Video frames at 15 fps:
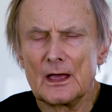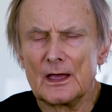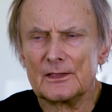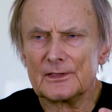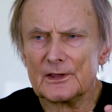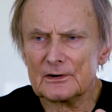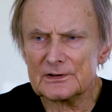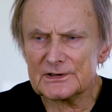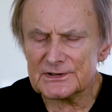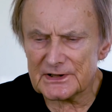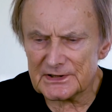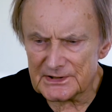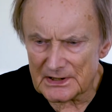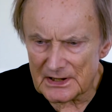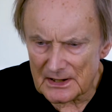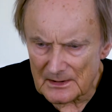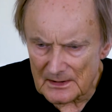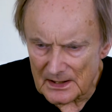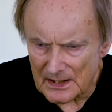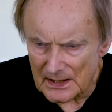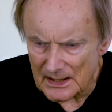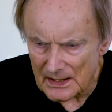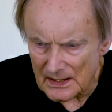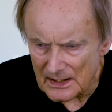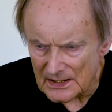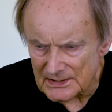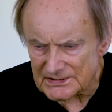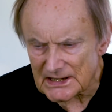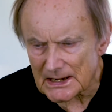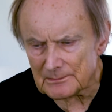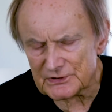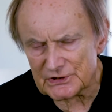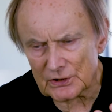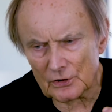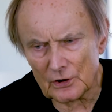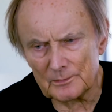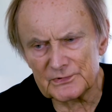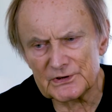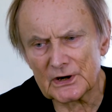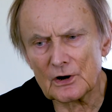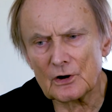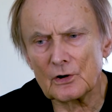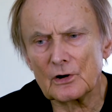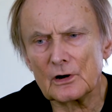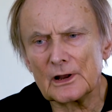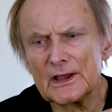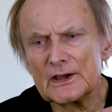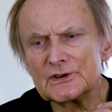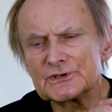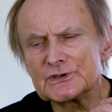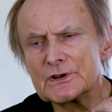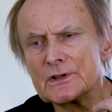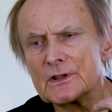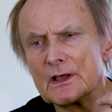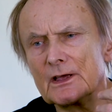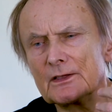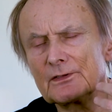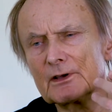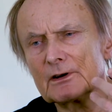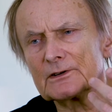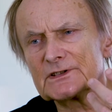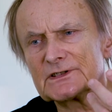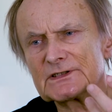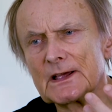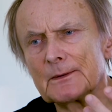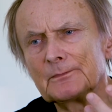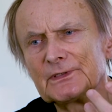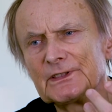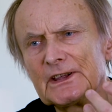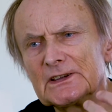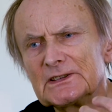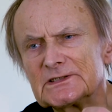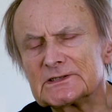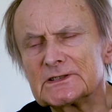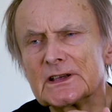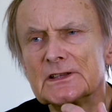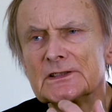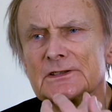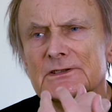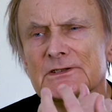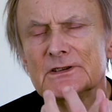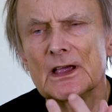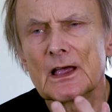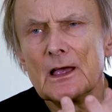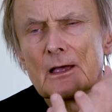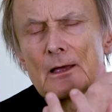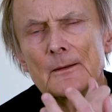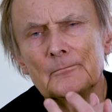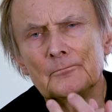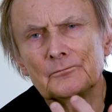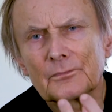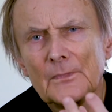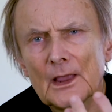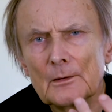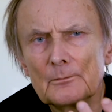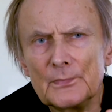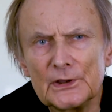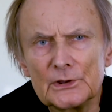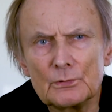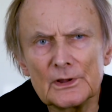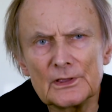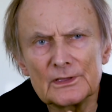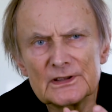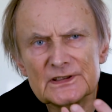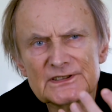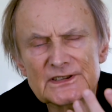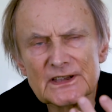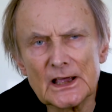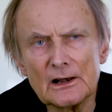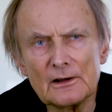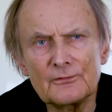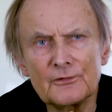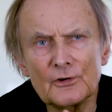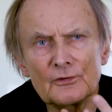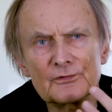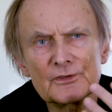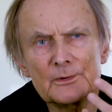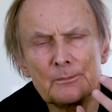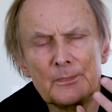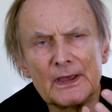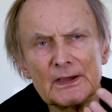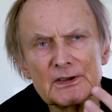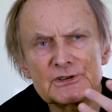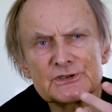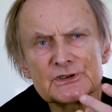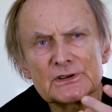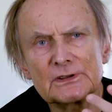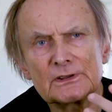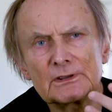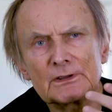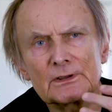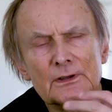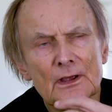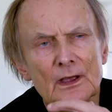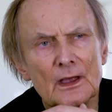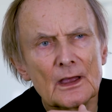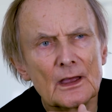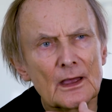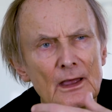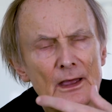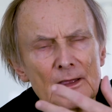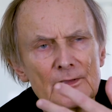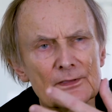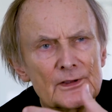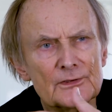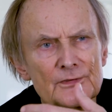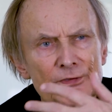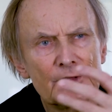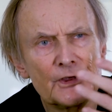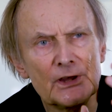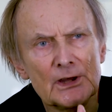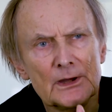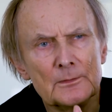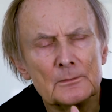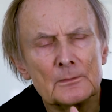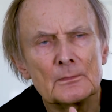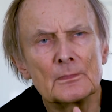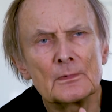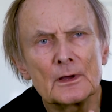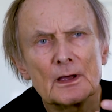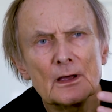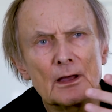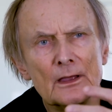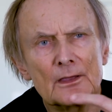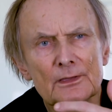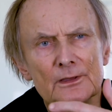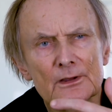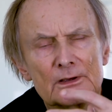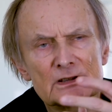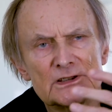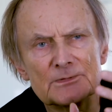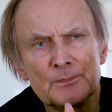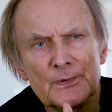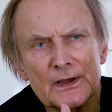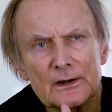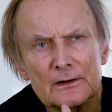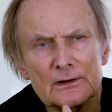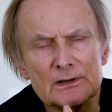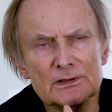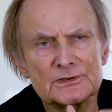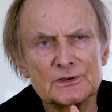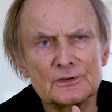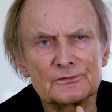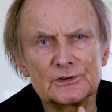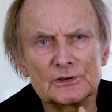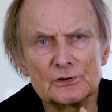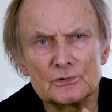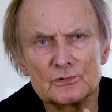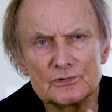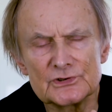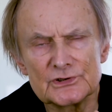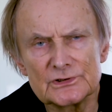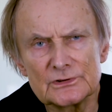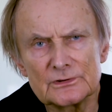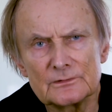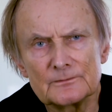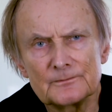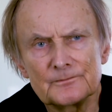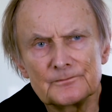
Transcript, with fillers: and there is a, a subject object correlation, and there is some distance between the self of the patient and the theme and the experience of delusion.